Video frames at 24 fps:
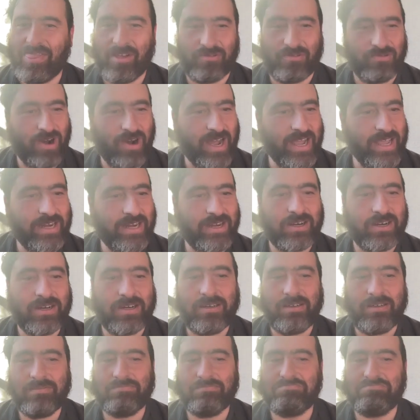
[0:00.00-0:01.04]
The
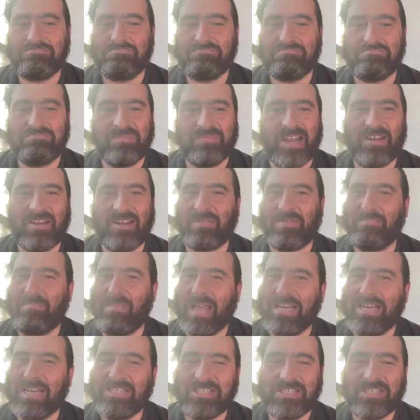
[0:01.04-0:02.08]
writer never
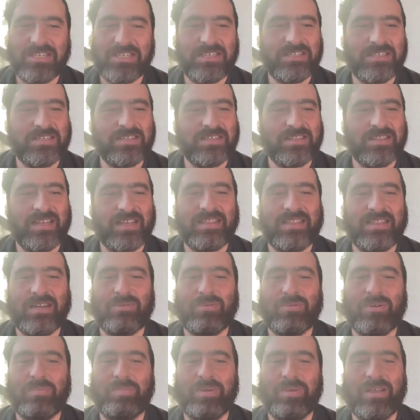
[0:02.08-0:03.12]
mentioned that
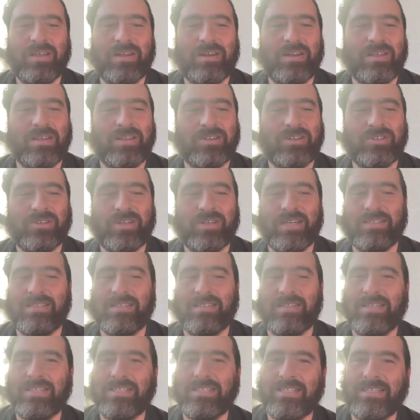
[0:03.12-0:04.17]
there would be another
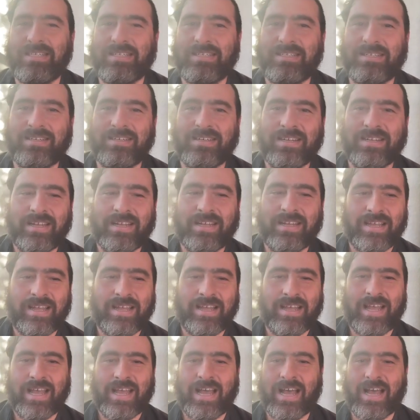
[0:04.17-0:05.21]
translation.
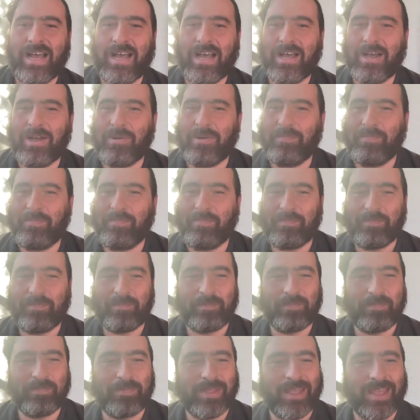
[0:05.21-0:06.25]
Um,
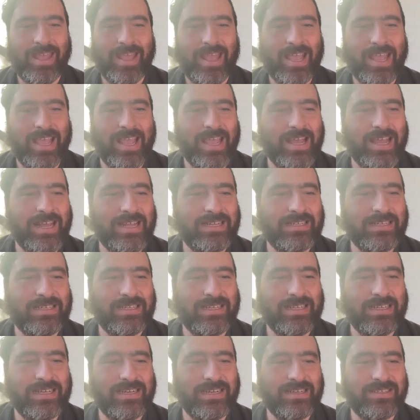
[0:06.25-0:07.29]

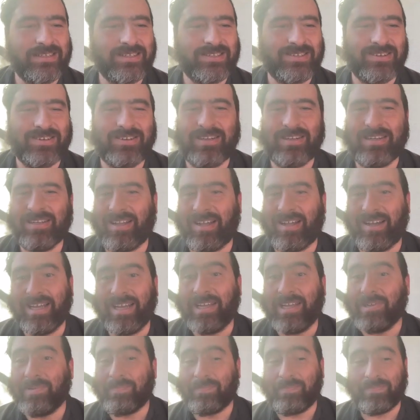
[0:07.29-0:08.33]
and in a certain
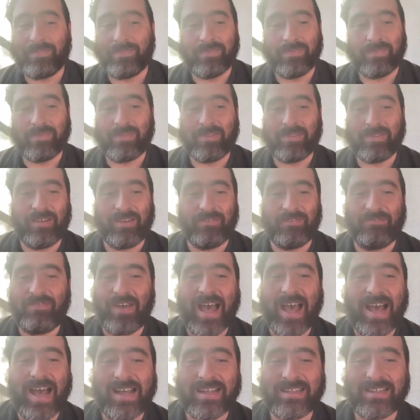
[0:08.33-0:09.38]
light, the
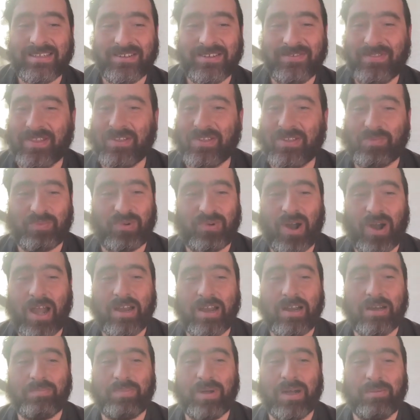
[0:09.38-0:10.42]
fact of this
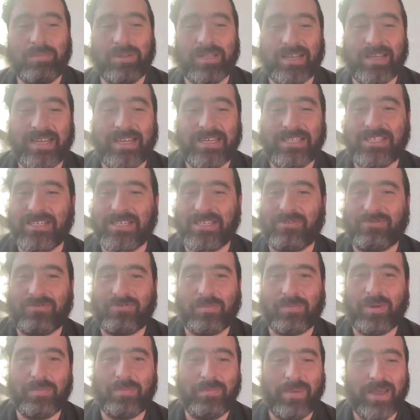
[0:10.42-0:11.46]
prior publication
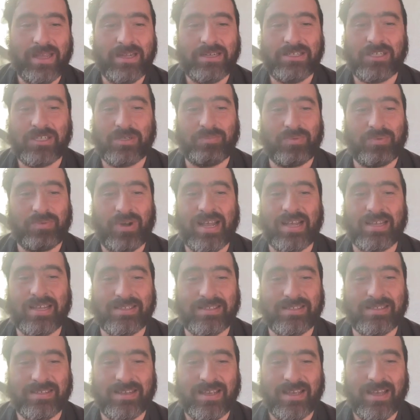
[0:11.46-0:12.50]
from a major
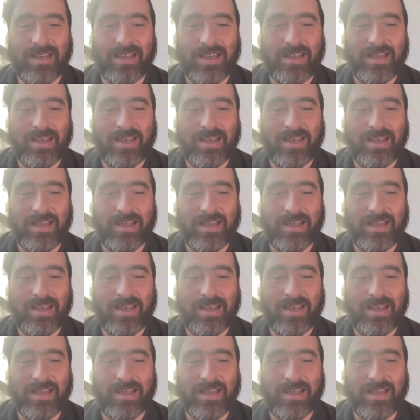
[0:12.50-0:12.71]
press